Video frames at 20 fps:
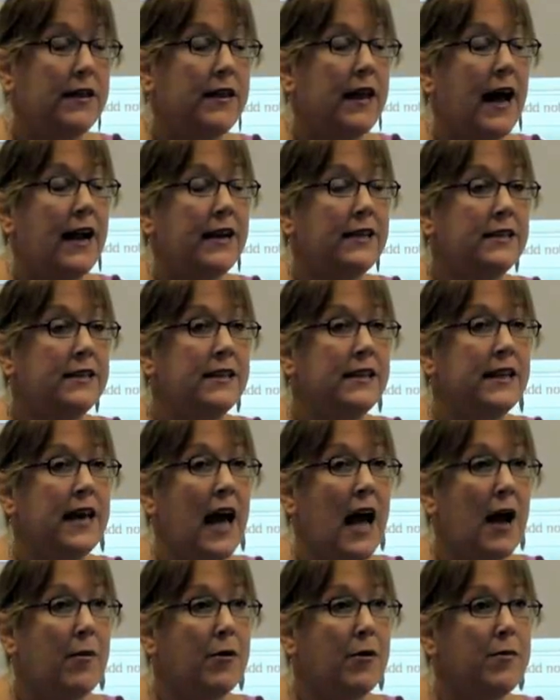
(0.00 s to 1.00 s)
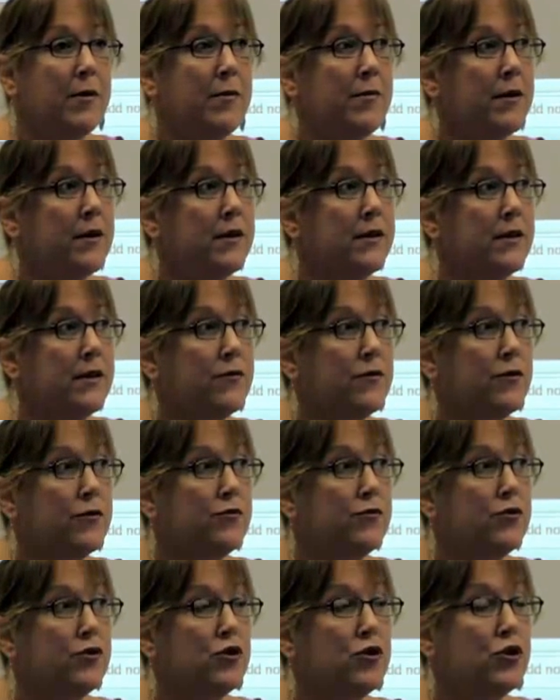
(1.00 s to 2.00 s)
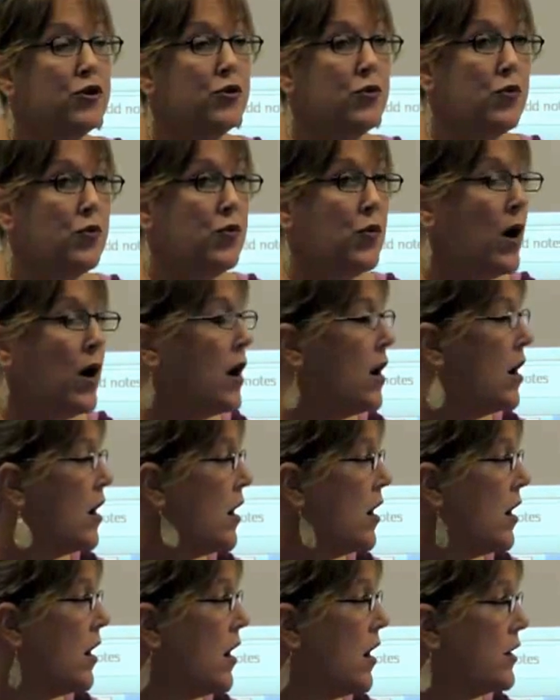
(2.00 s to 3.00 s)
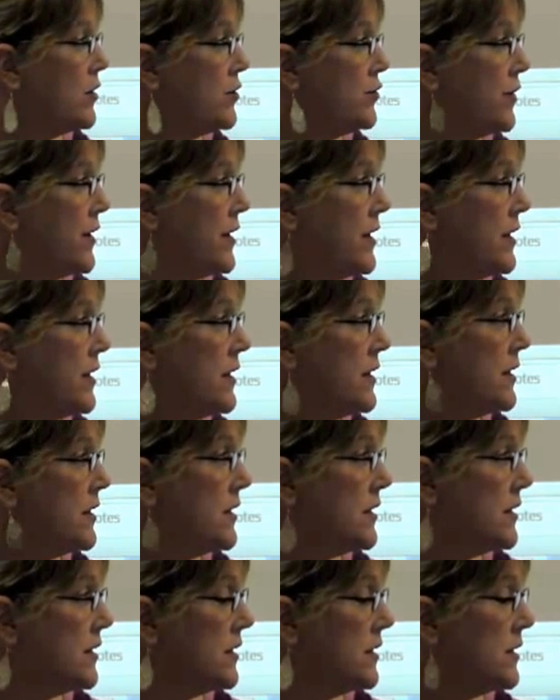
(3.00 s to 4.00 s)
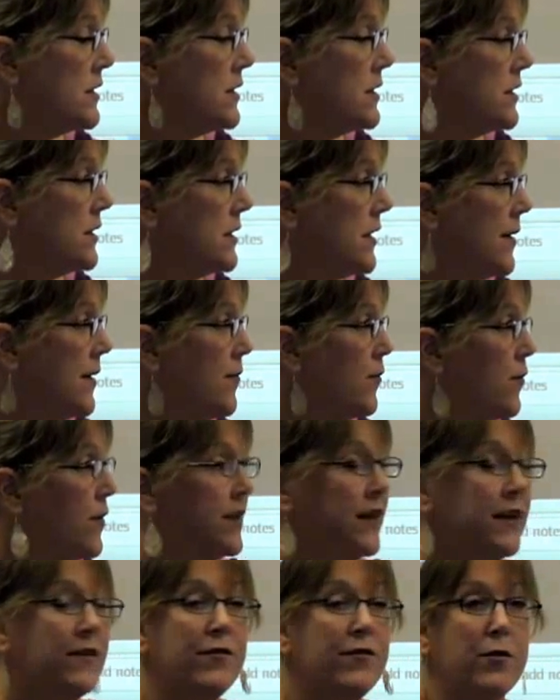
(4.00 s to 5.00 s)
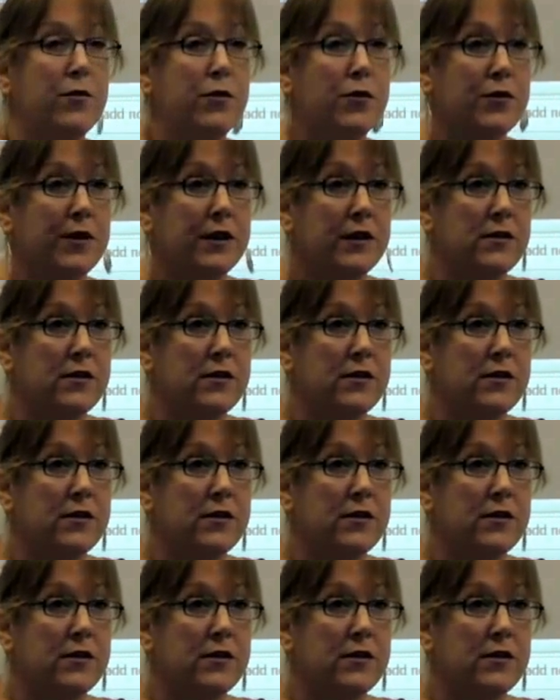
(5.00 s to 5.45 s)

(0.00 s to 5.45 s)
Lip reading: That is in the Ammerman building, room 200, where the info booth